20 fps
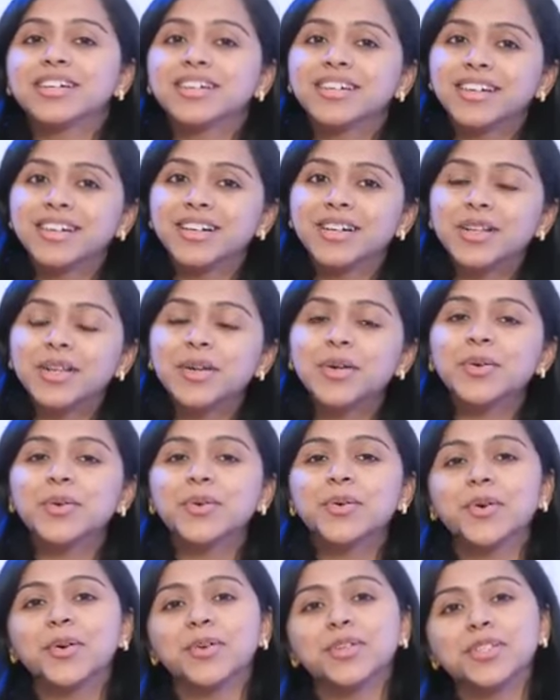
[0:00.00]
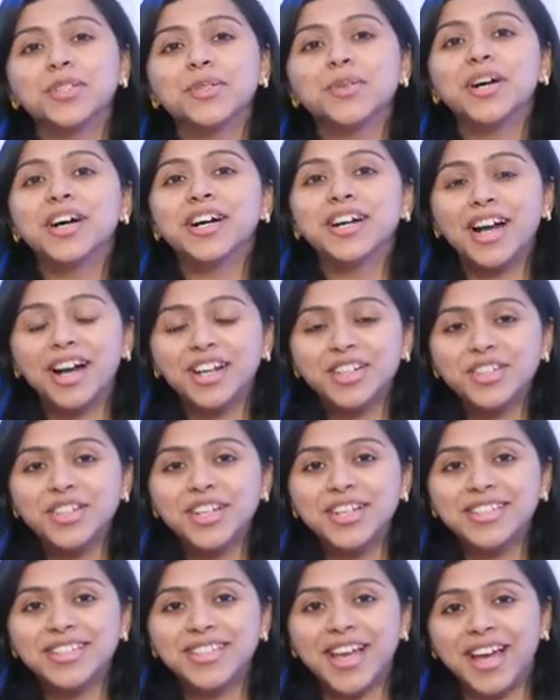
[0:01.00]
a girl who goes to her
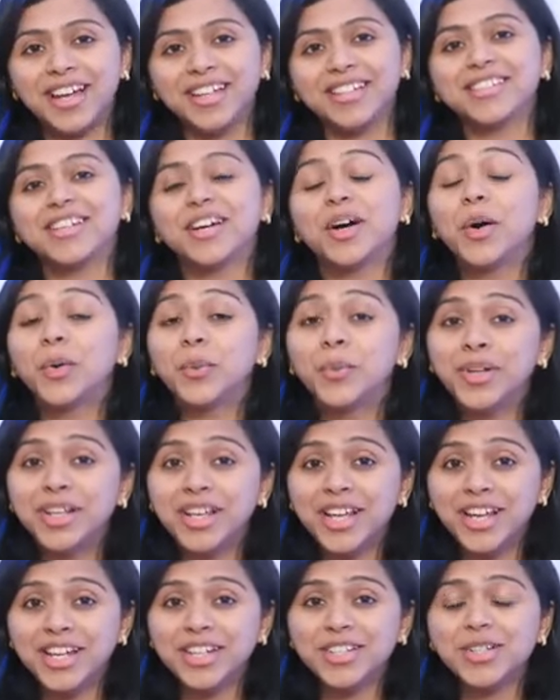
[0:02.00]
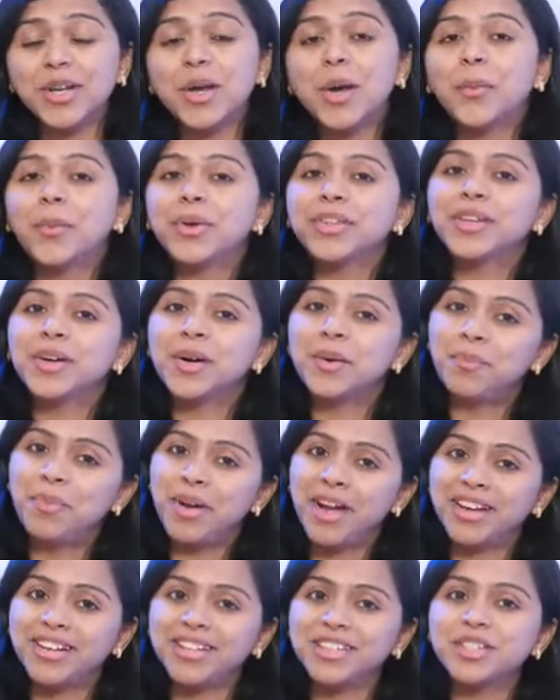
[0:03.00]
countryside, her village, with her
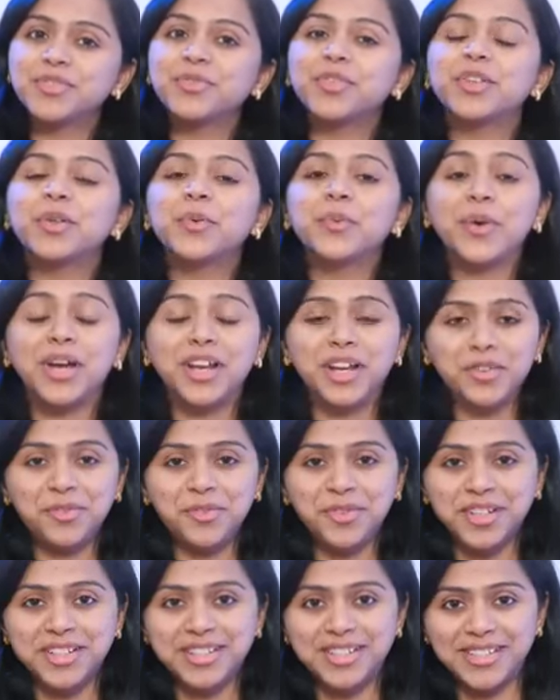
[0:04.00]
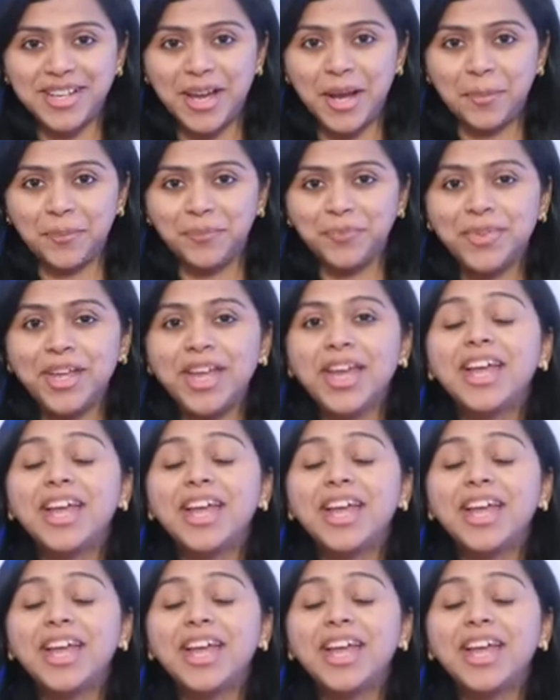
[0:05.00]
parents for the very first time.